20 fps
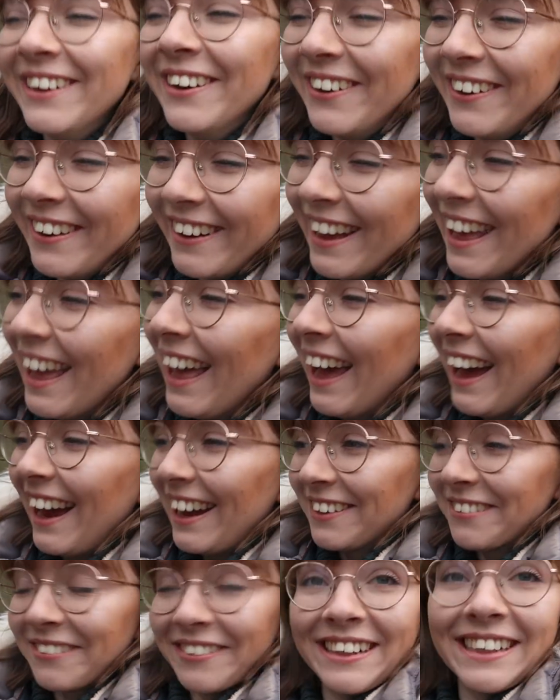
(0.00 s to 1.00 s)
So
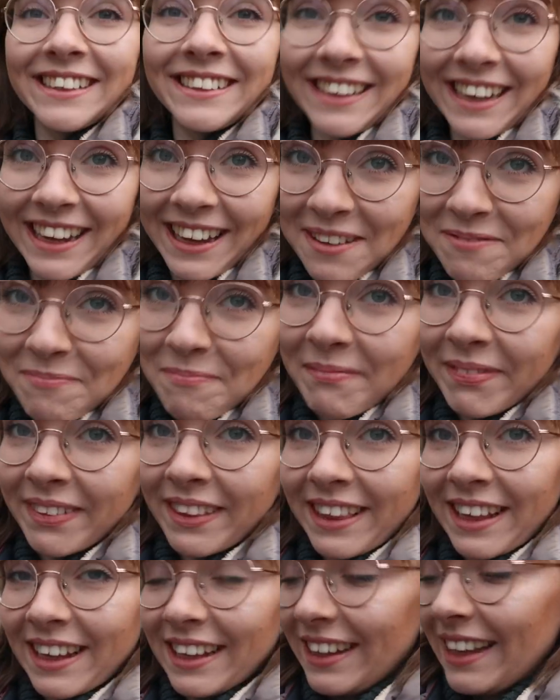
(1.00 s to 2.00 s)
I just want to say,
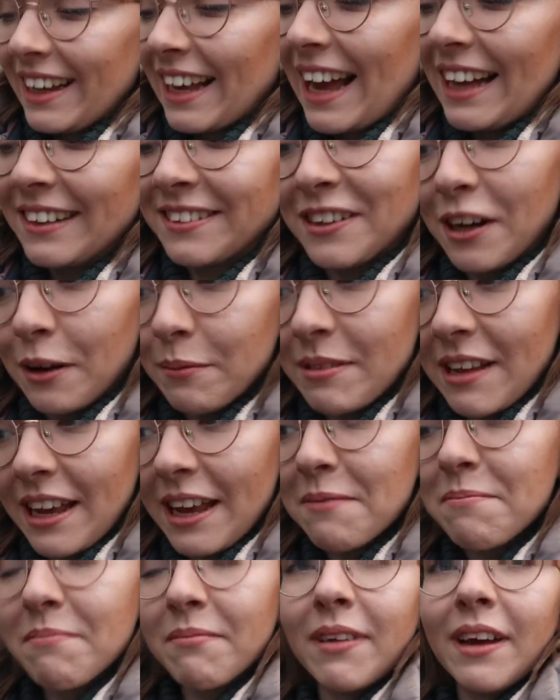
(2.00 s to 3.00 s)
like, as an
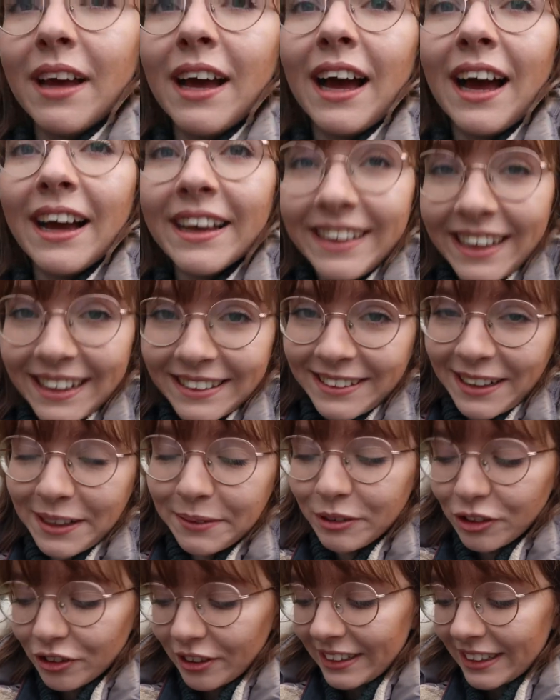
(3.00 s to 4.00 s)
update, yes,
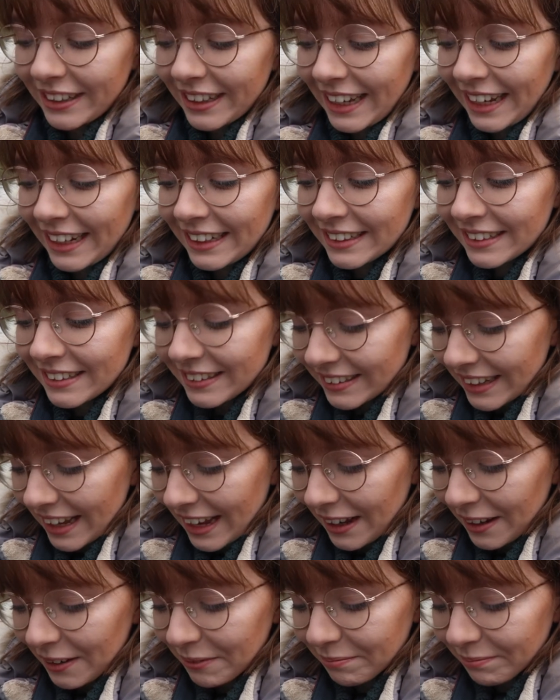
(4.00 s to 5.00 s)
I'm enjoying the lens,
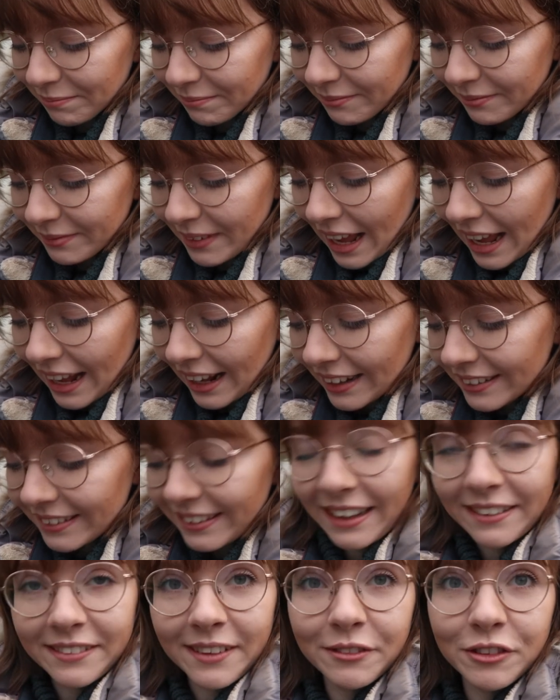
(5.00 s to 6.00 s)

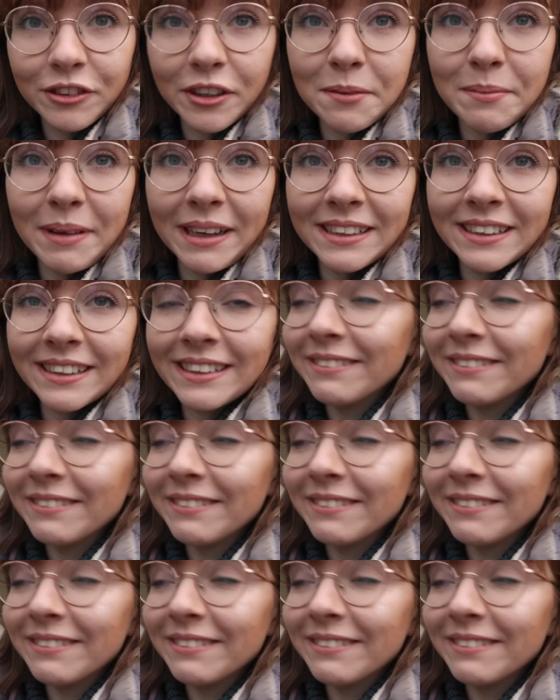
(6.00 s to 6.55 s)
and yes, I would recommend